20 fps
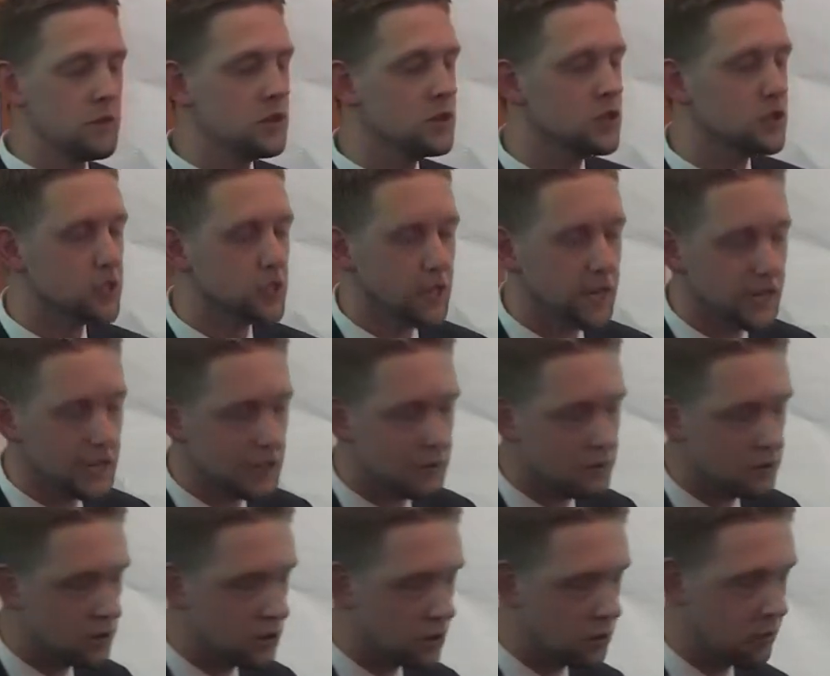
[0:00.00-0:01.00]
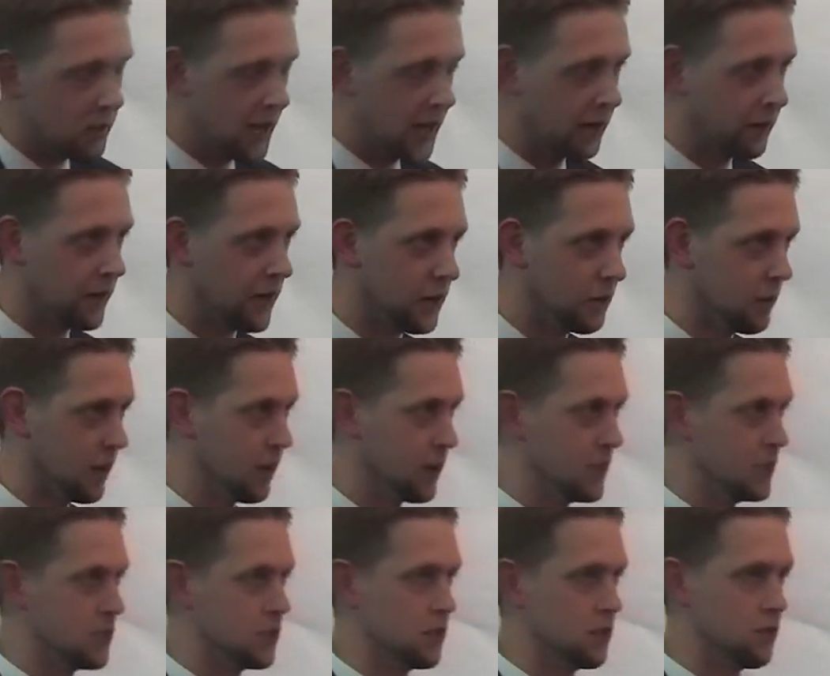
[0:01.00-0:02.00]
just to kind of give you a little background about
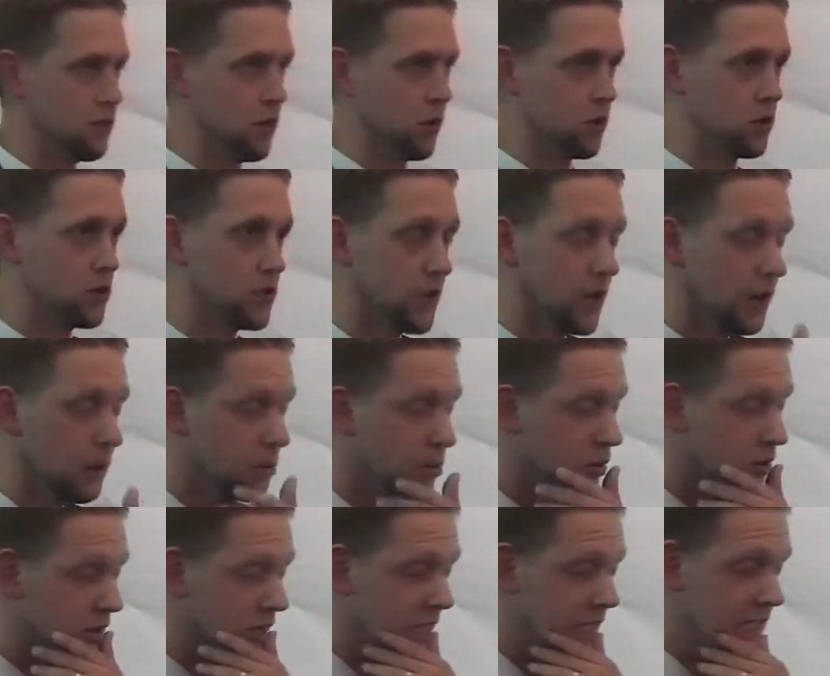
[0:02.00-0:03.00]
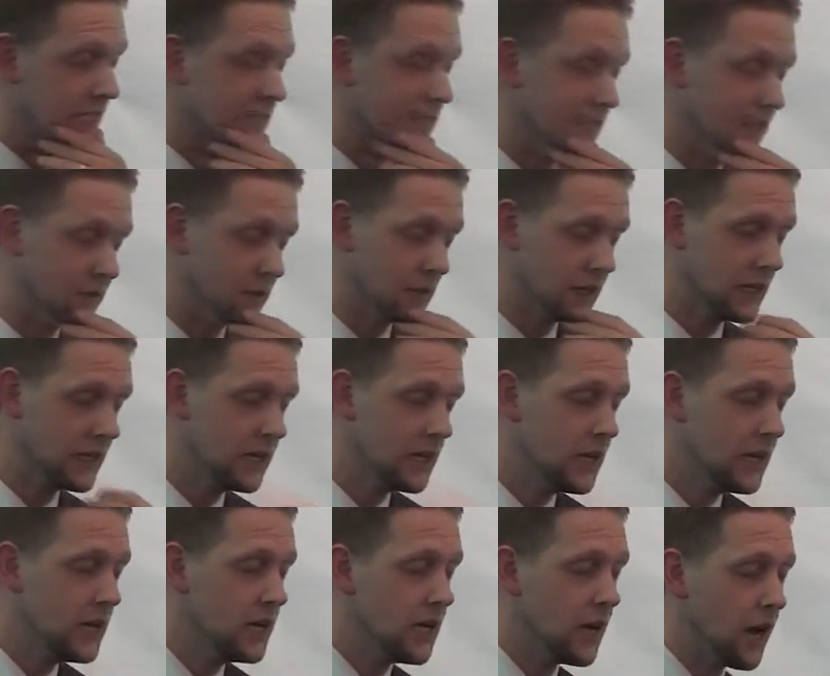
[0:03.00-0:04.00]
each of the folks presenting this evening,
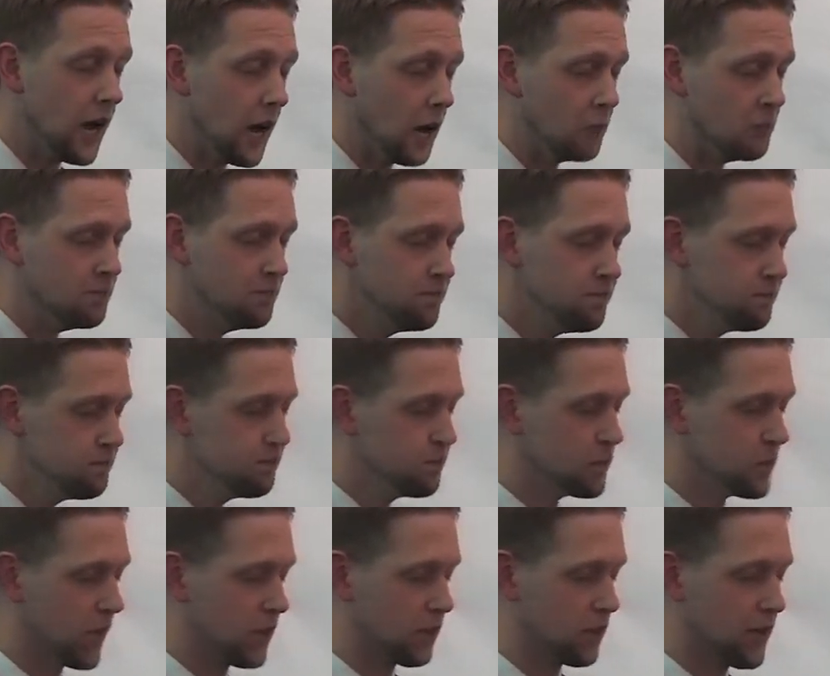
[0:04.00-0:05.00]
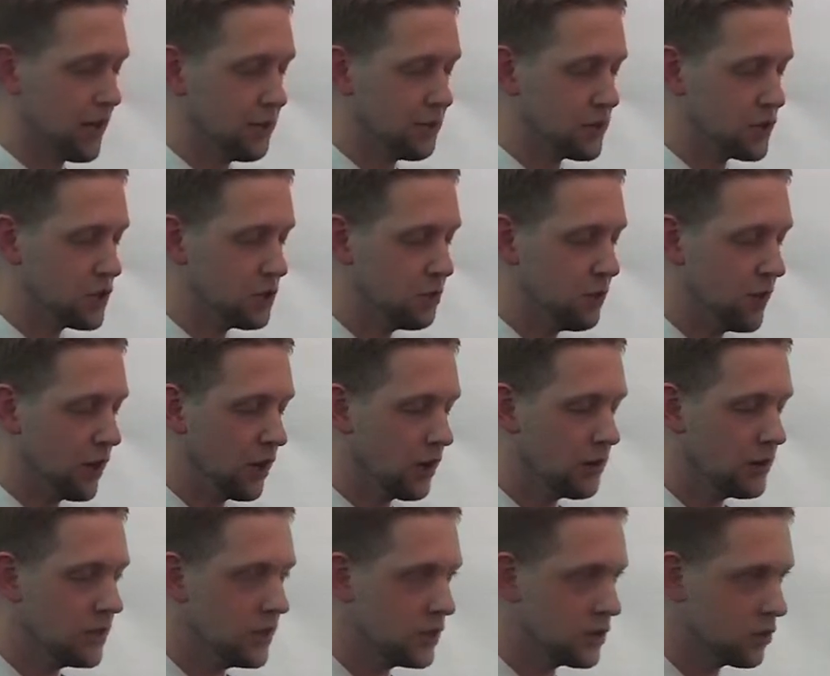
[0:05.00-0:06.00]
Dr. Kevin
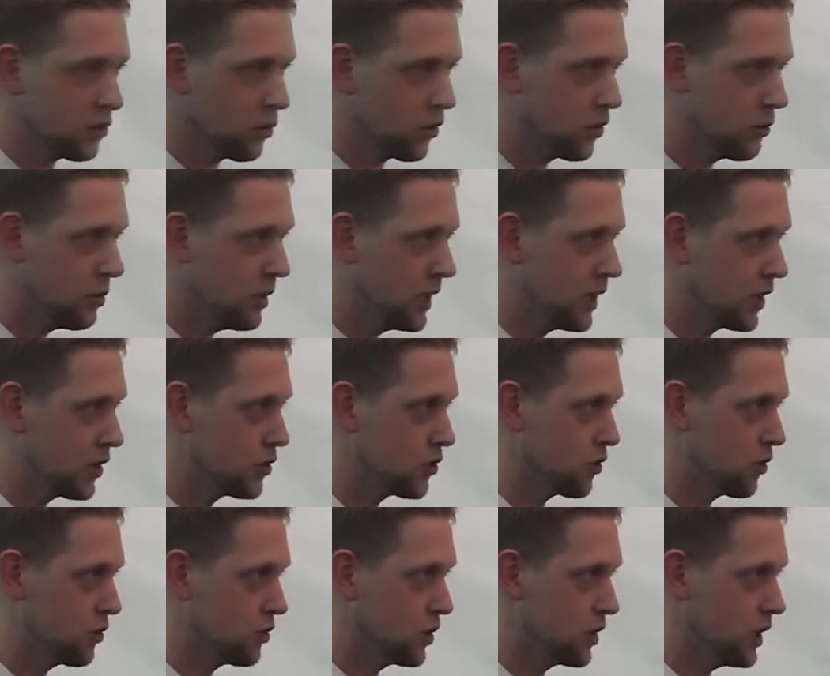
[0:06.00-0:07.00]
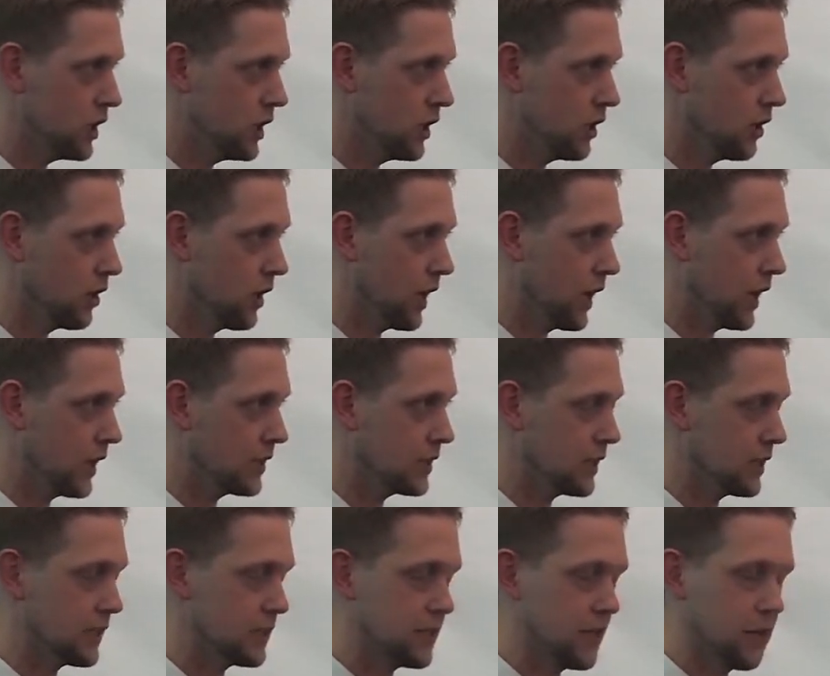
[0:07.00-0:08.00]
Speer is an orthopedic surgeon here at
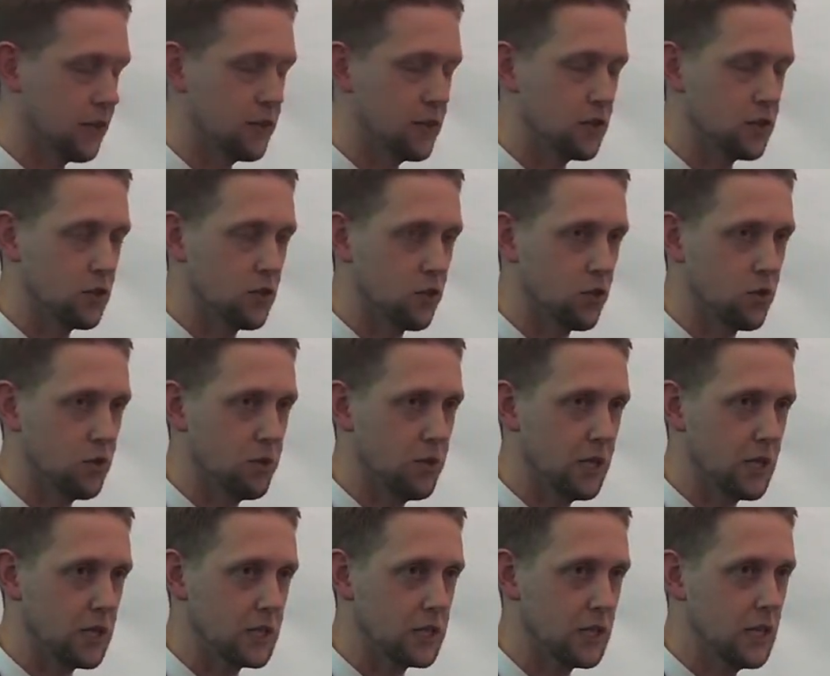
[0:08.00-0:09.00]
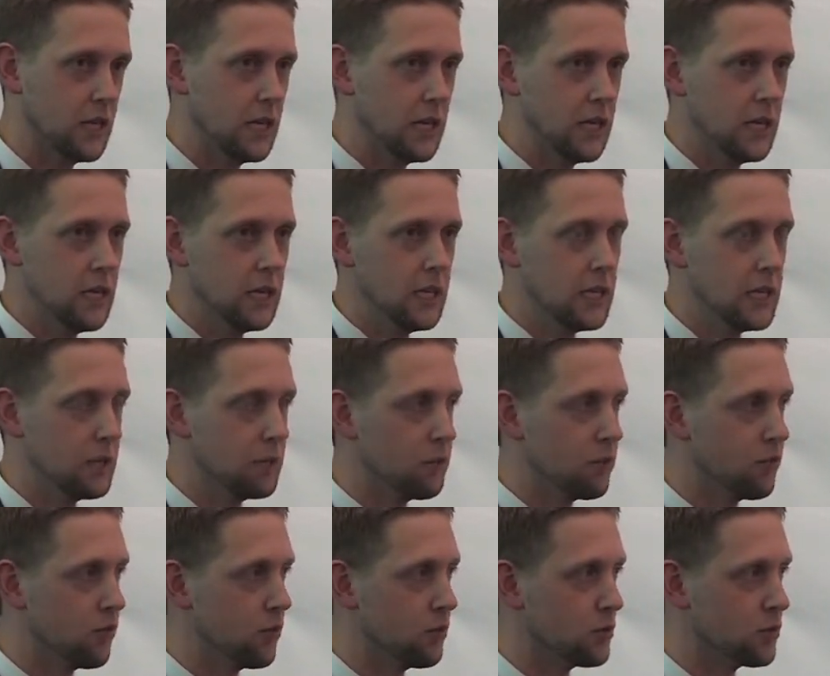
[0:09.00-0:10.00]
Southeastern Orthopedics. He
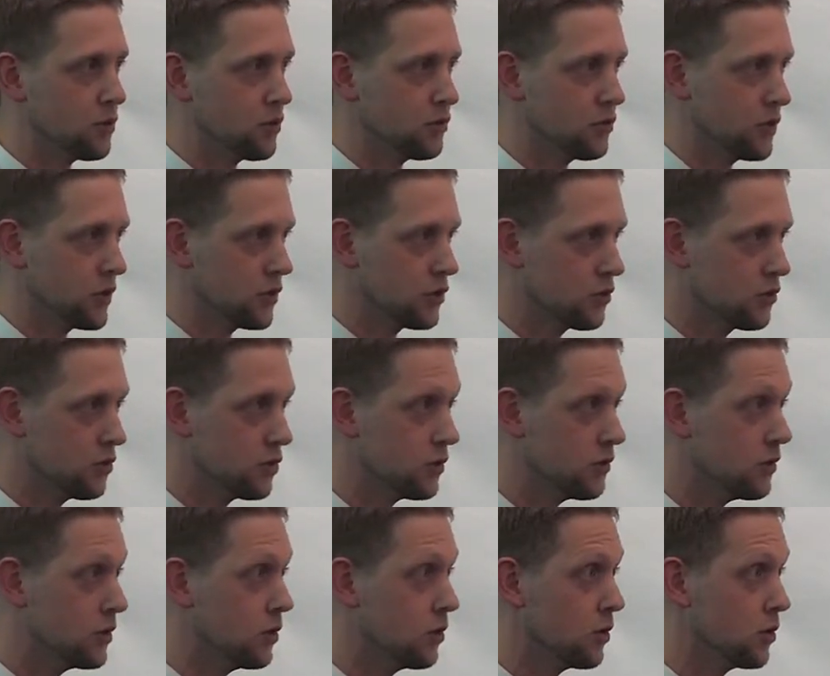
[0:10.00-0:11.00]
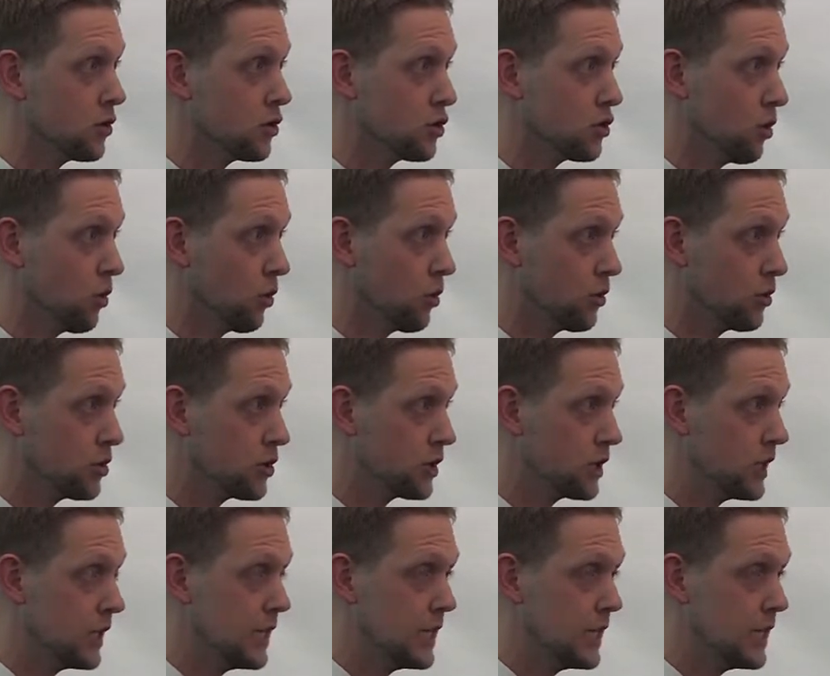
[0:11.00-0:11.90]
performs surgery exclusively on shoulders.